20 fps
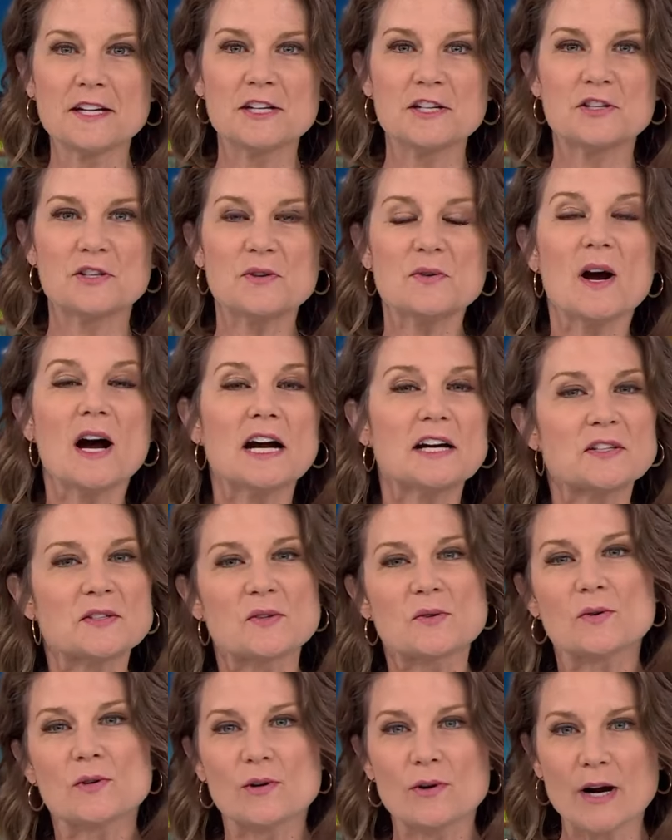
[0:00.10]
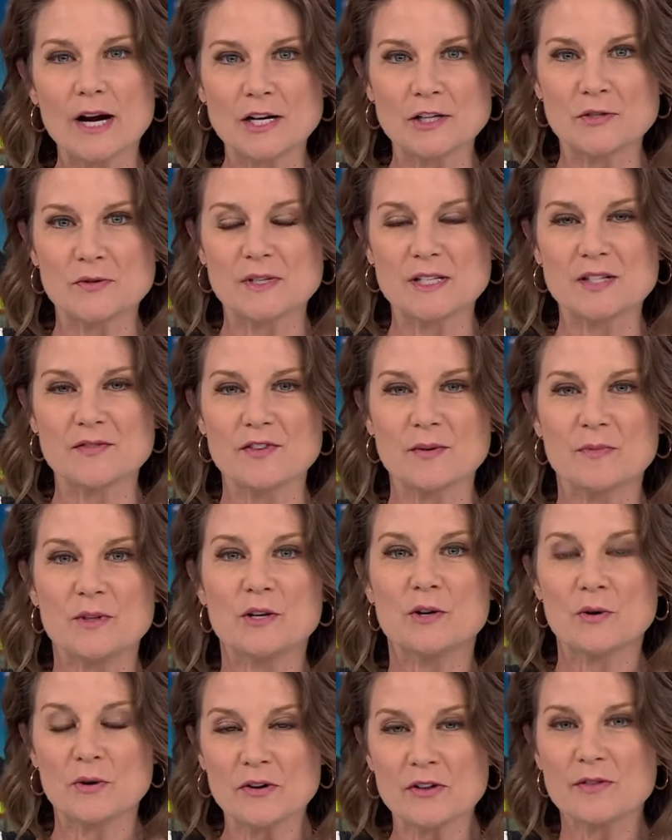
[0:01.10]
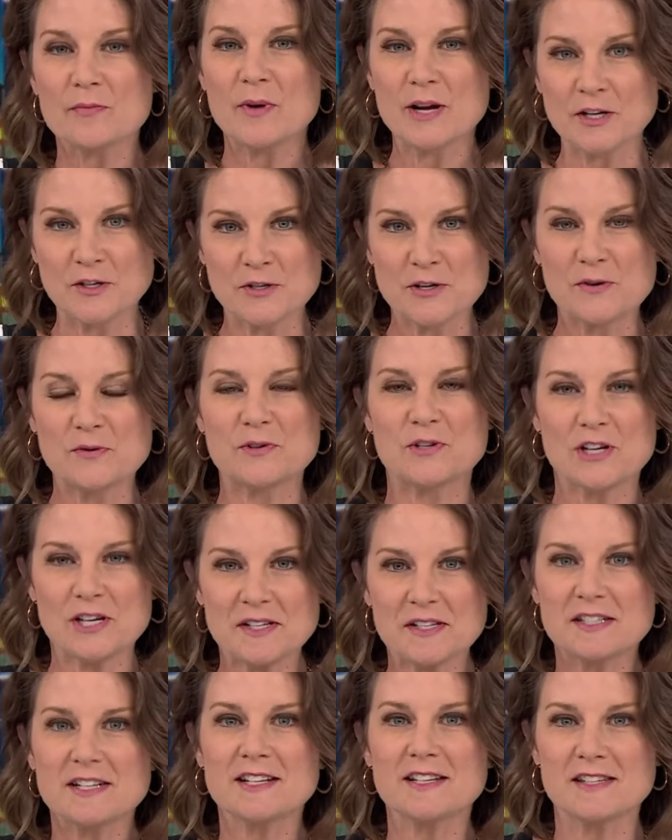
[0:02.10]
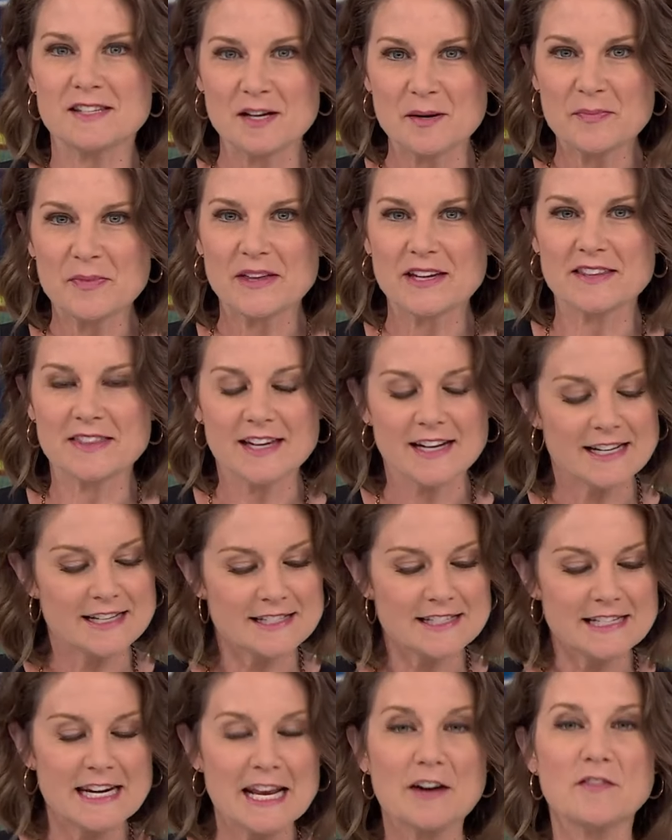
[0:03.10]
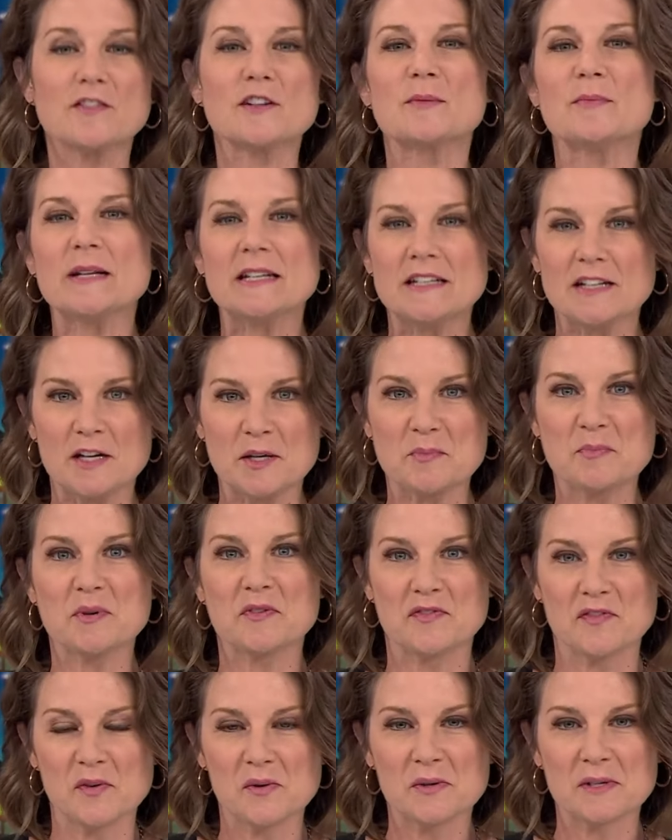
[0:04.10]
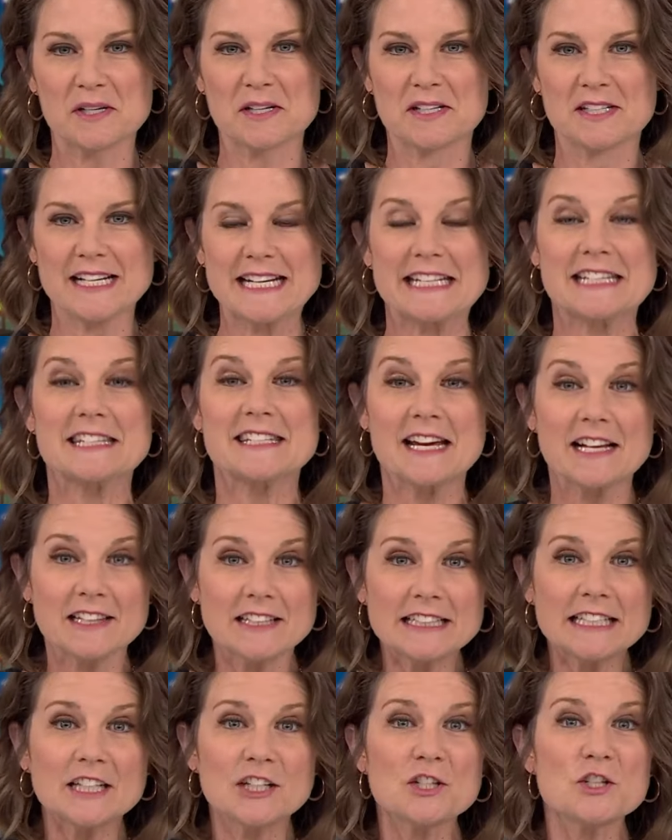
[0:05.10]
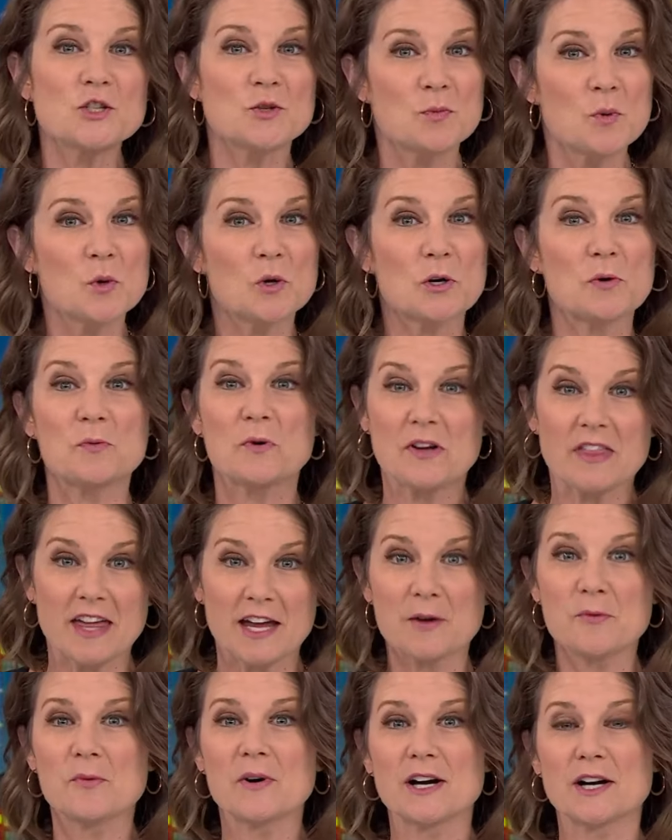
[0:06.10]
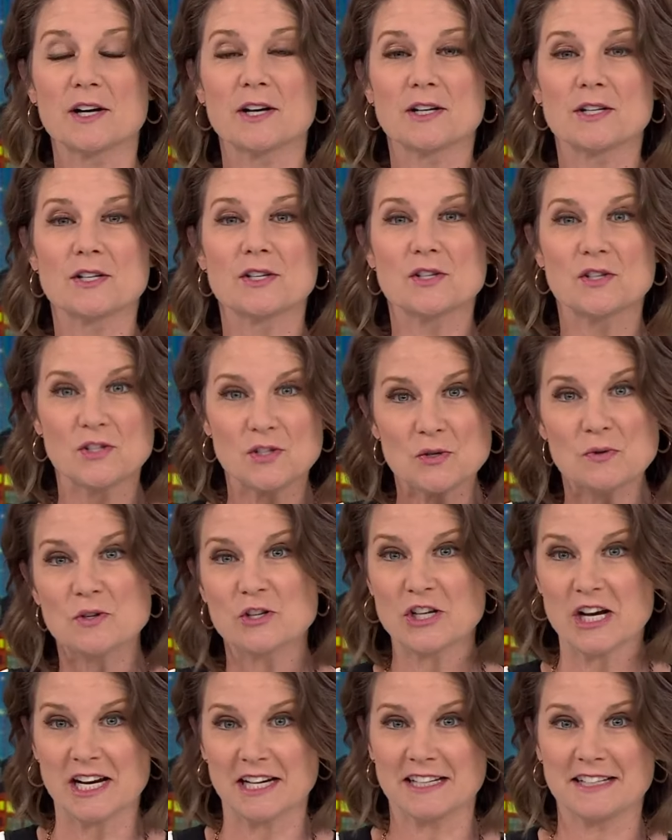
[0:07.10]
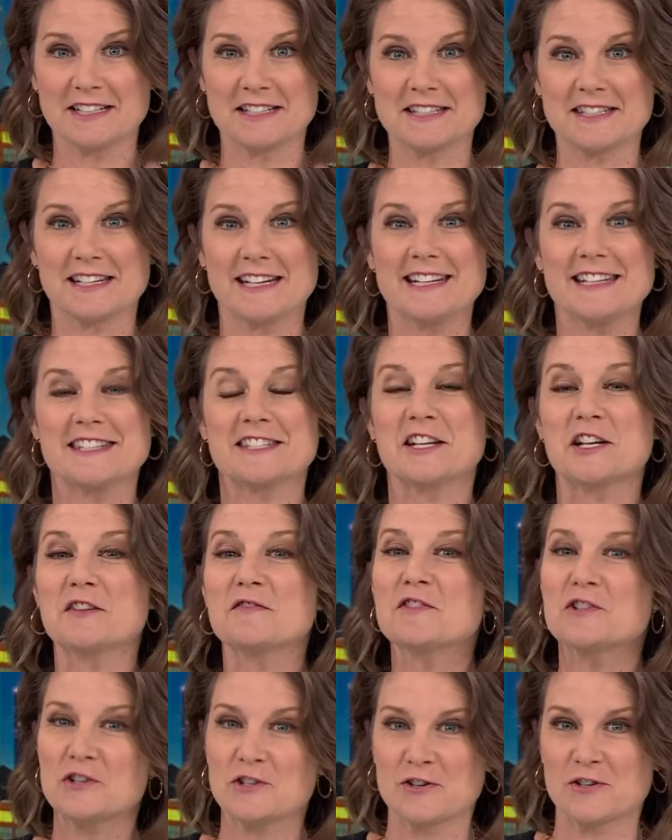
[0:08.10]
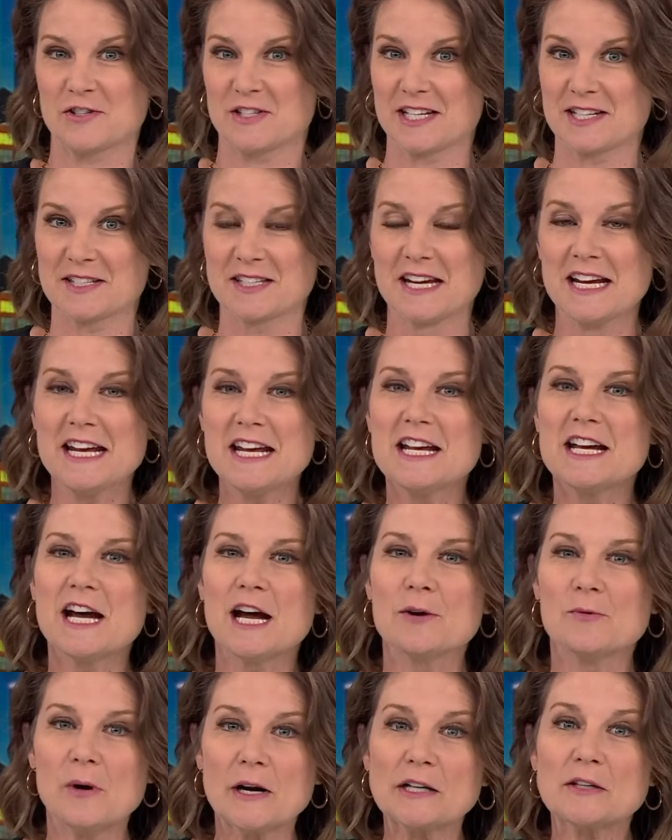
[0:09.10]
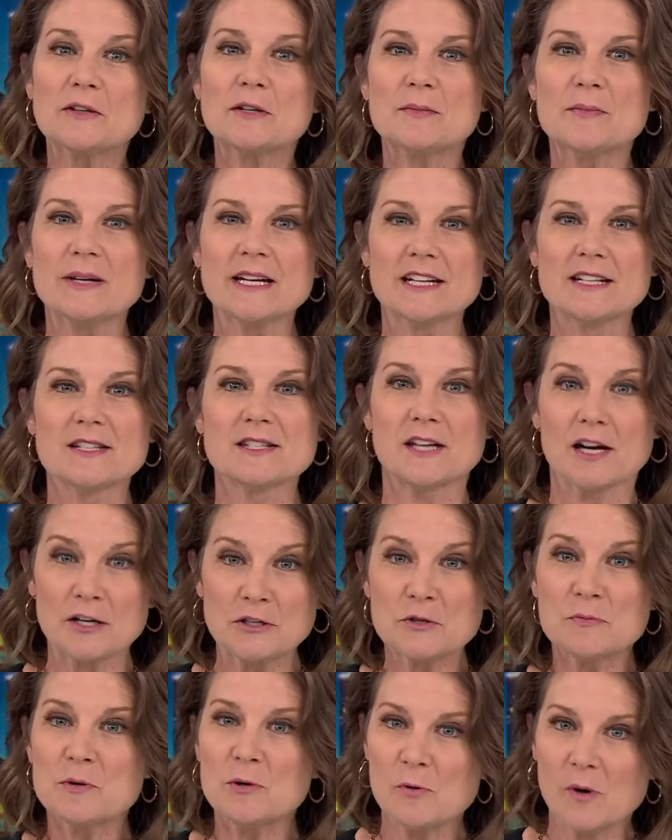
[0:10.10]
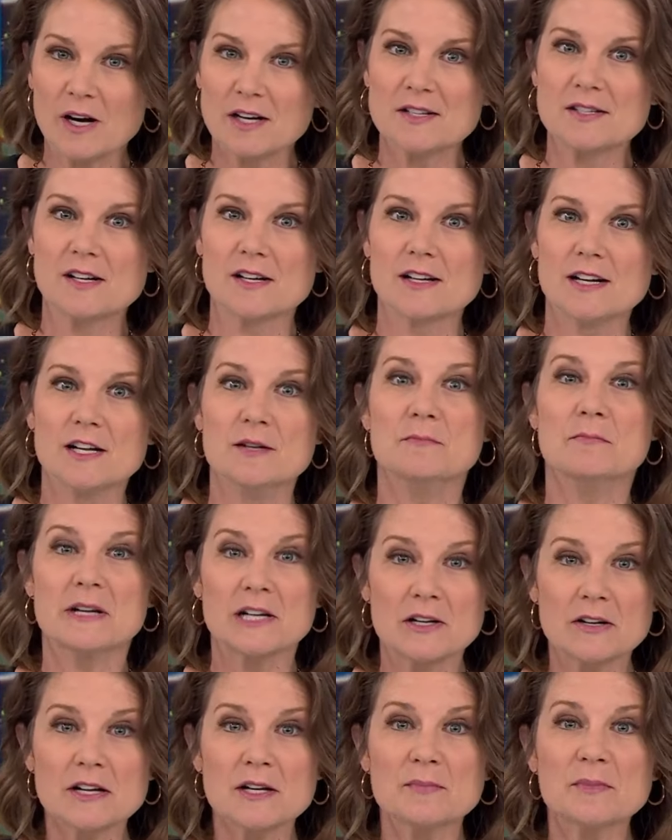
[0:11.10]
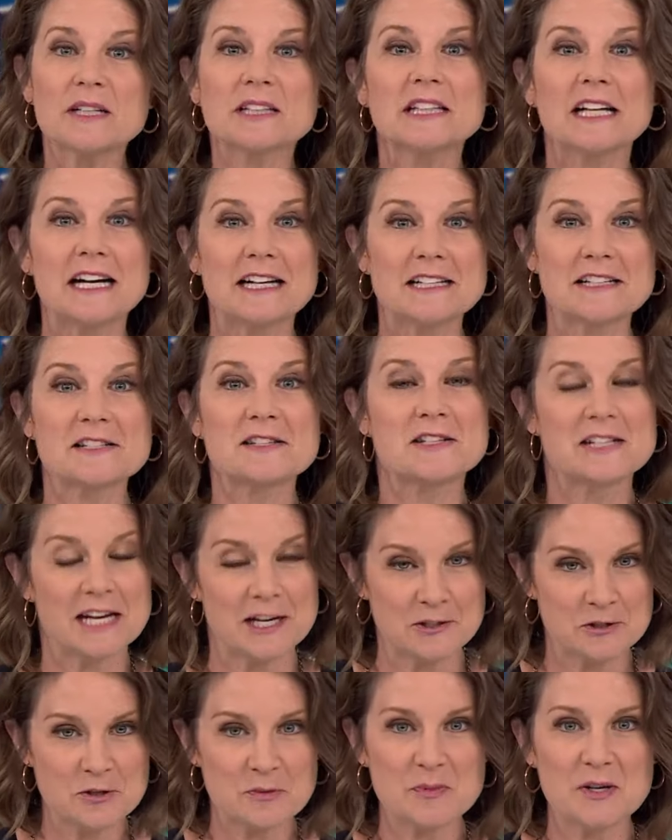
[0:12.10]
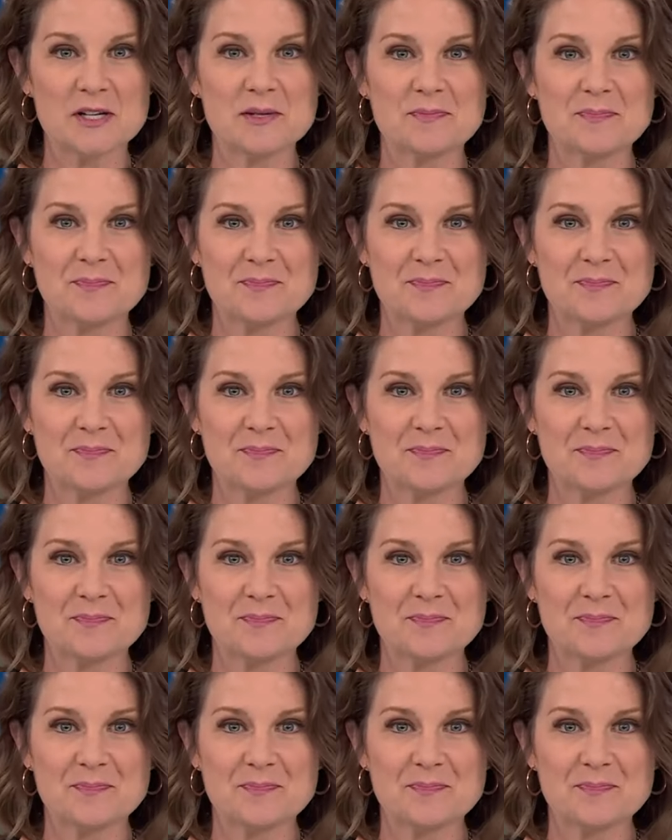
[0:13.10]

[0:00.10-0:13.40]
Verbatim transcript: two high school graduates from the North Metro just did something that has never been done before, excelling in a sport where they wear suit jackets instead of jerseys. I want you to meet Sanyu Mwassa and Mariam Elias Danjuma.